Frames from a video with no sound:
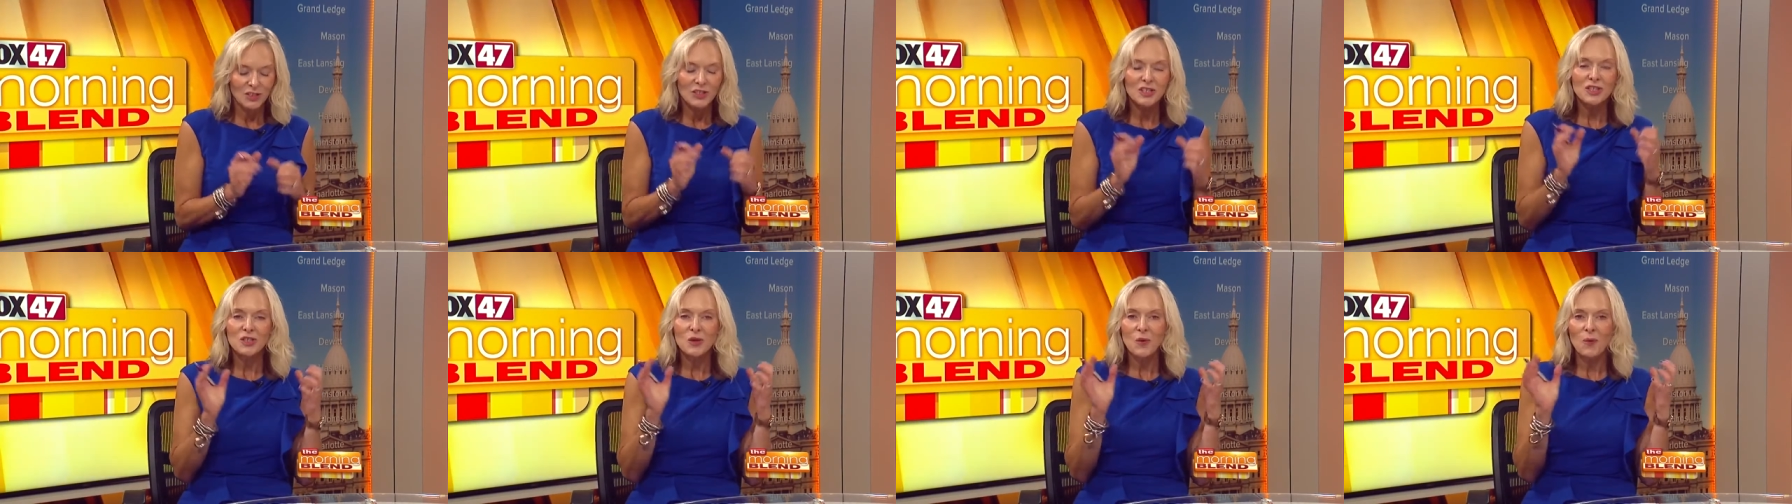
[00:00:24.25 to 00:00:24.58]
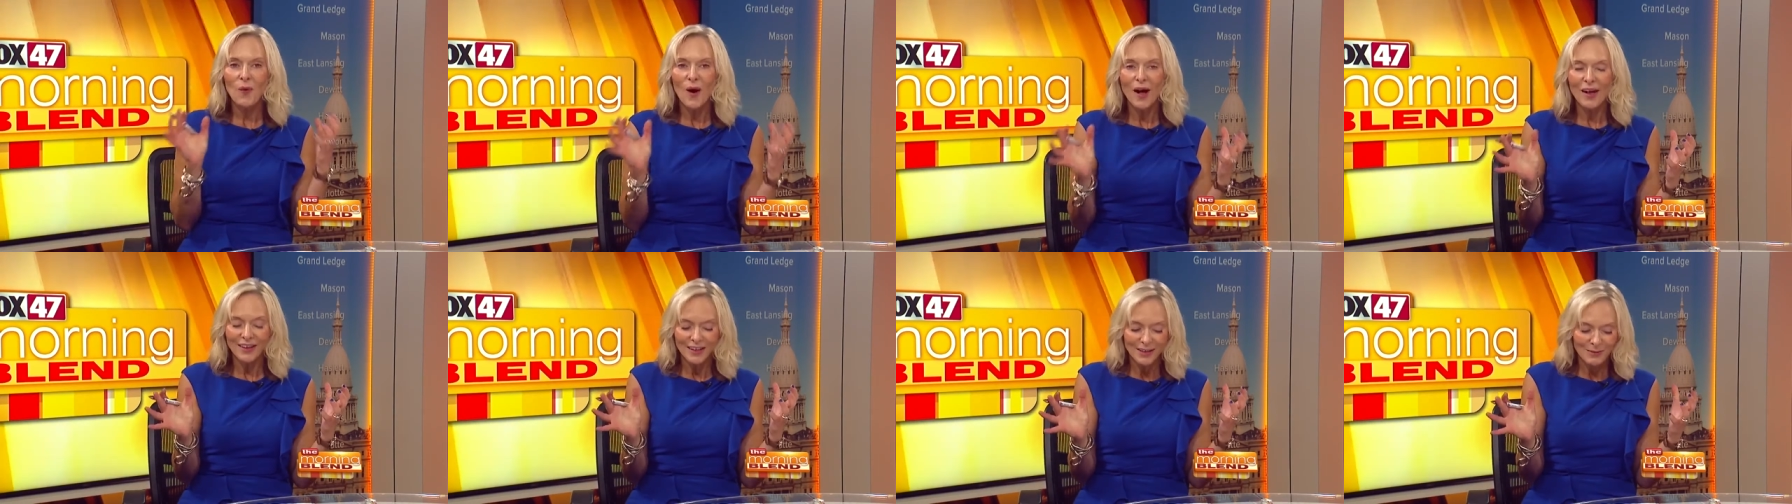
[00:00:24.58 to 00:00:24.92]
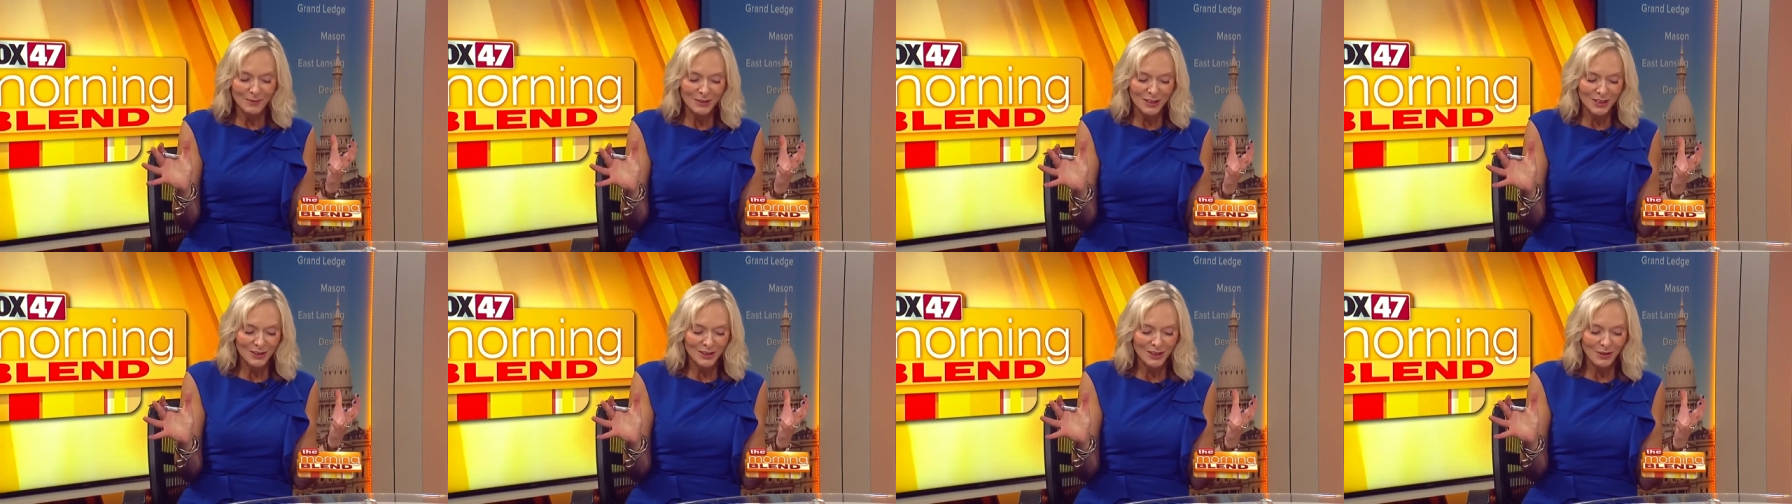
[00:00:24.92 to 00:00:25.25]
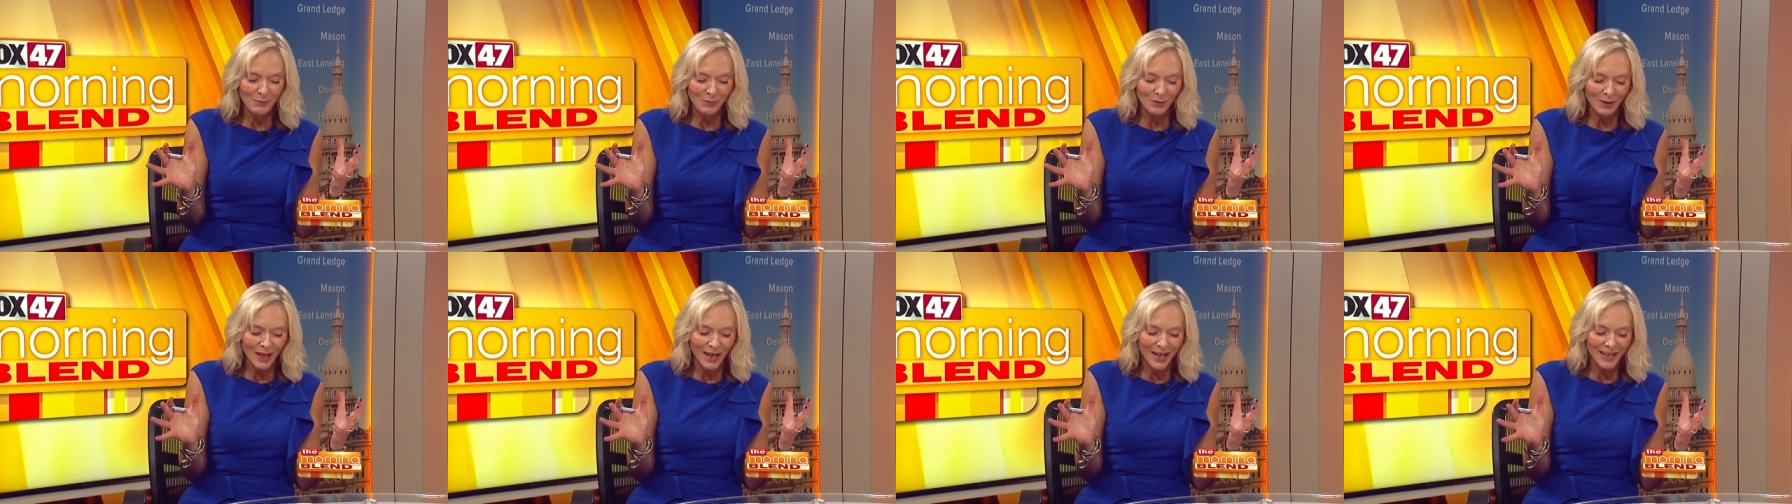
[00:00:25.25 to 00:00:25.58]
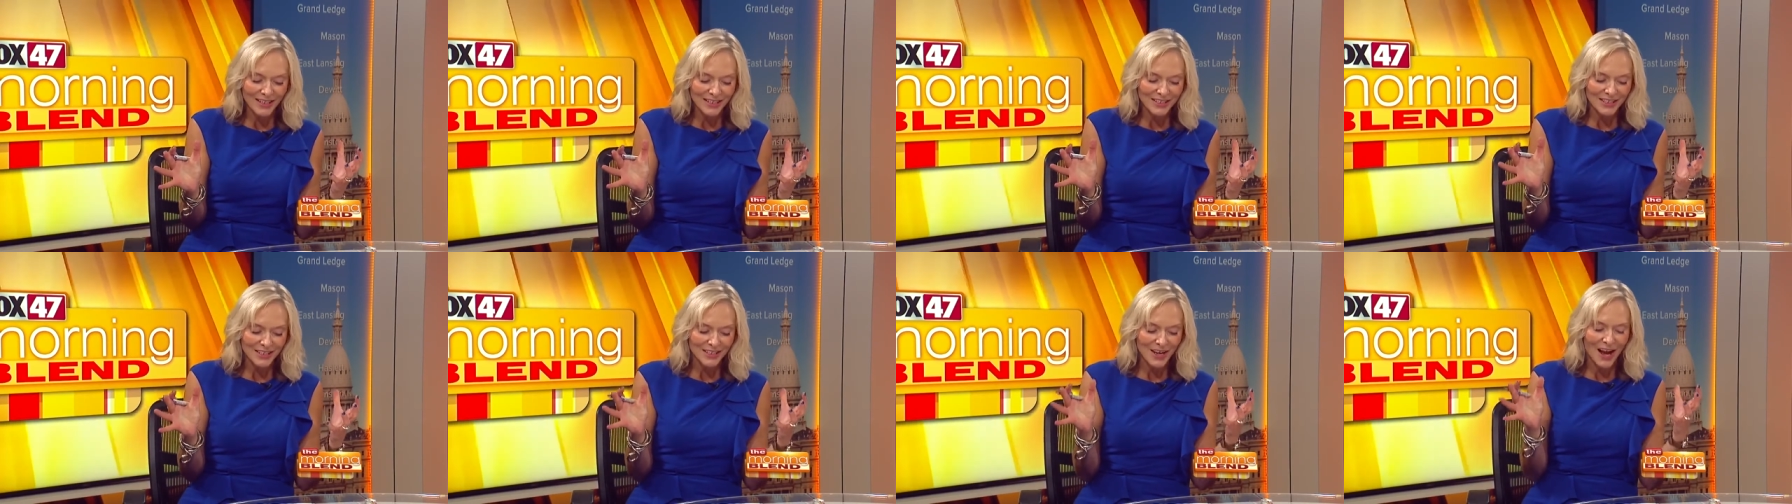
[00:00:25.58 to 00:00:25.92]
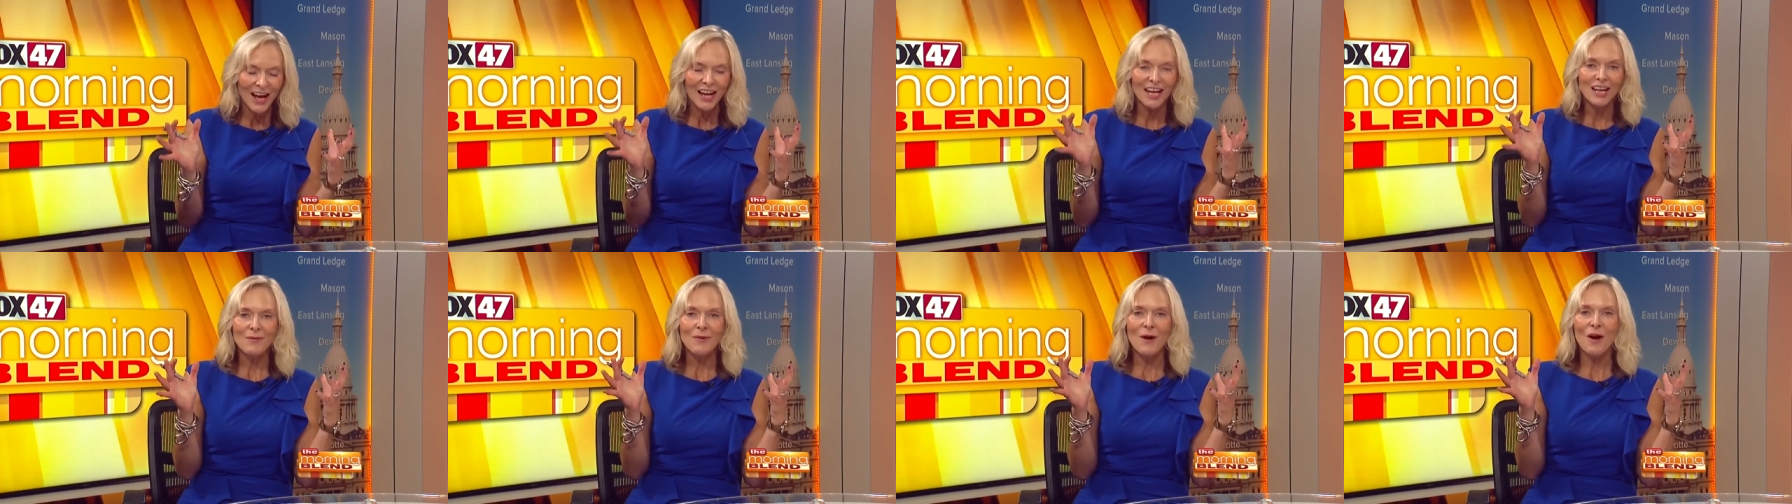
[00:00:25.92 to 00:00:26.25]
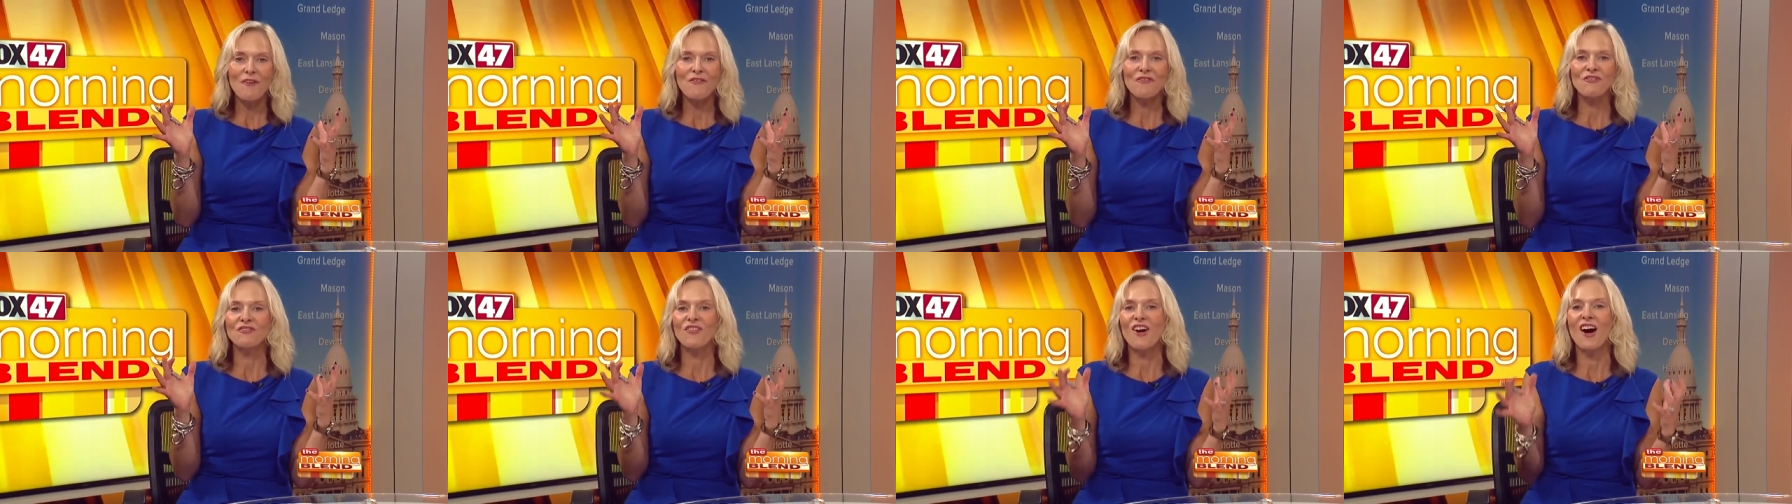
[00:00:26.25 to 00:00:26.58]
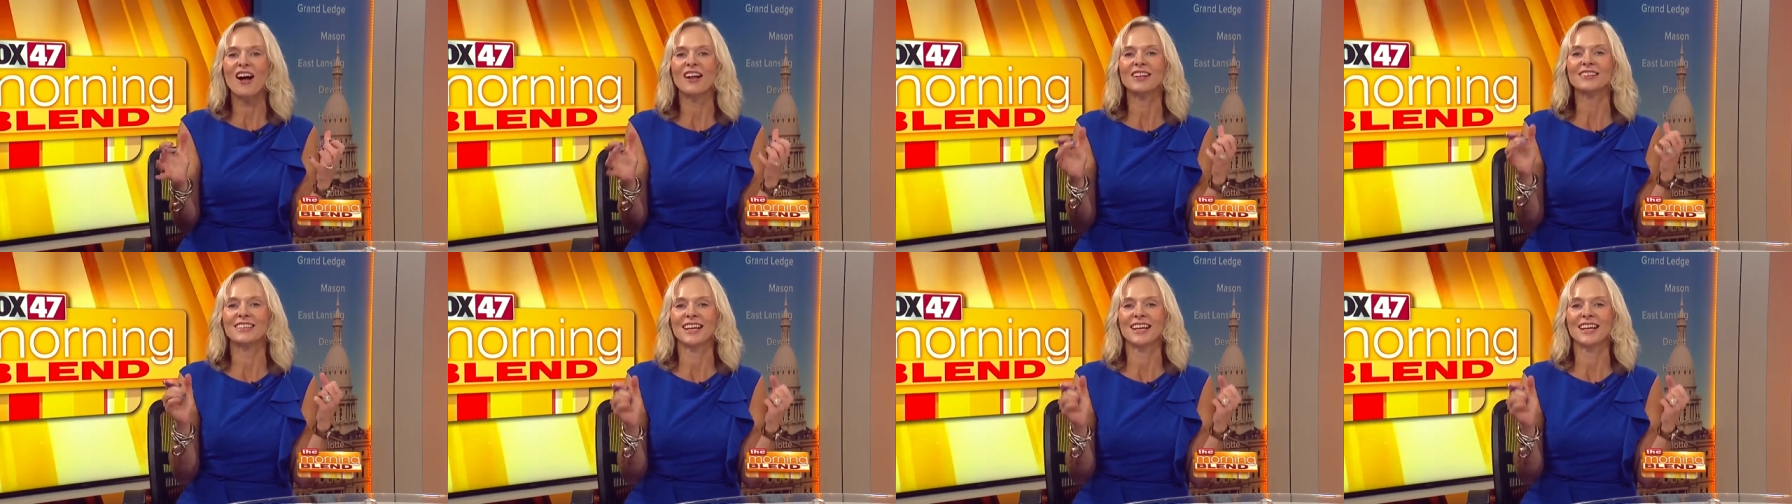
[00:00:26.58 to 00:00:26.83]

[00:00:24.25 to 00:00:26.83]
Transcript: Lisa, welcome to the Blend. Talk about fall